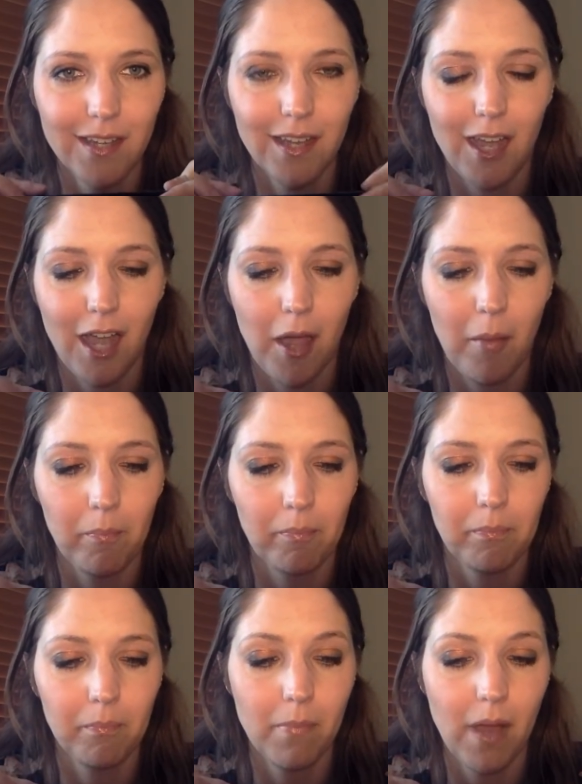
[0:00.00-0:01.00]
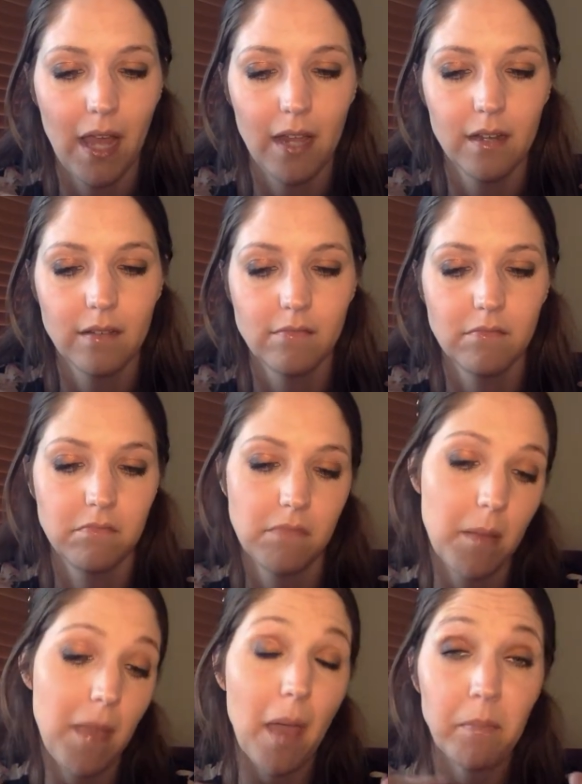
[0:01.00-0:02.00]
but
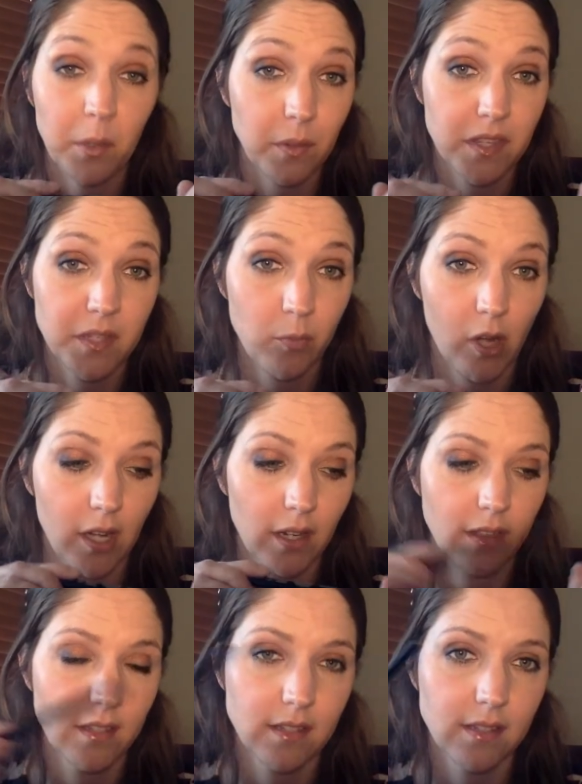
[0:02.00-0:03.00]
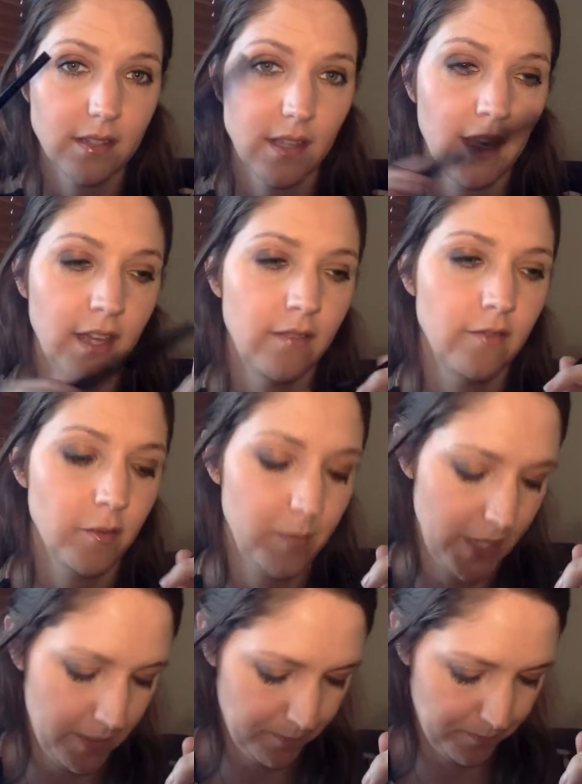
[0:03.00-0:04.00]
I'm happy with this product. This is a hit for me.